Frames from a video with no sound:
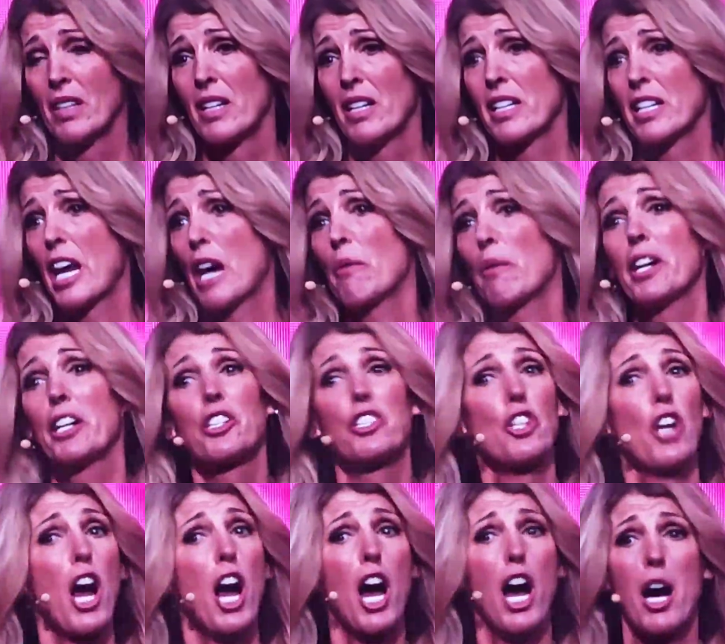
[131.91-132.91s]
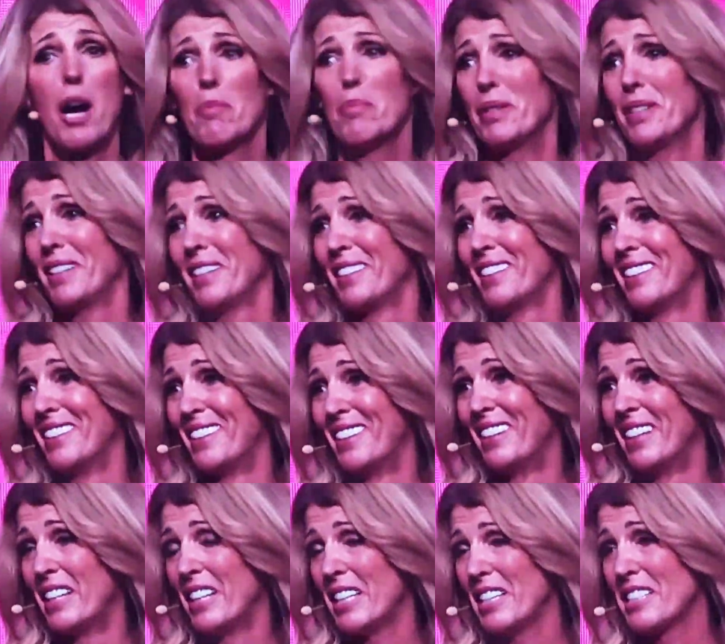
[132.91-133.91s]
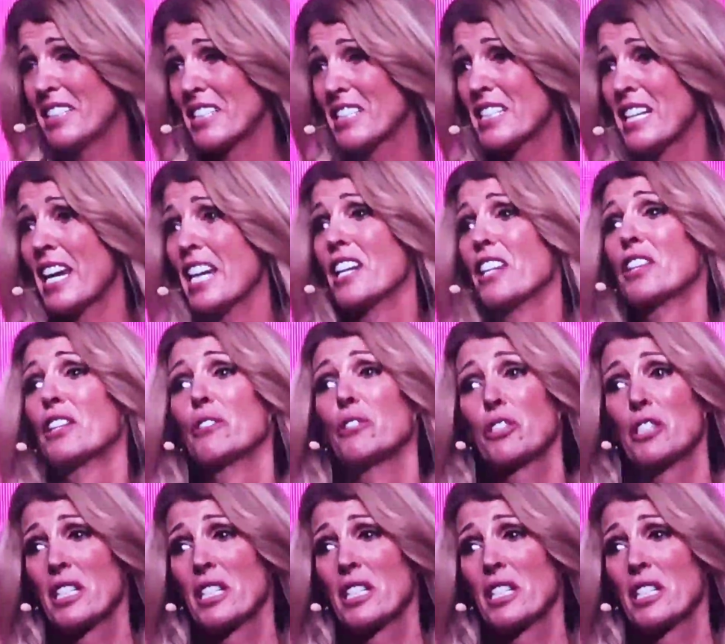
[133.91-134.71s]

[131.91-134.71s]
And now our job is to take those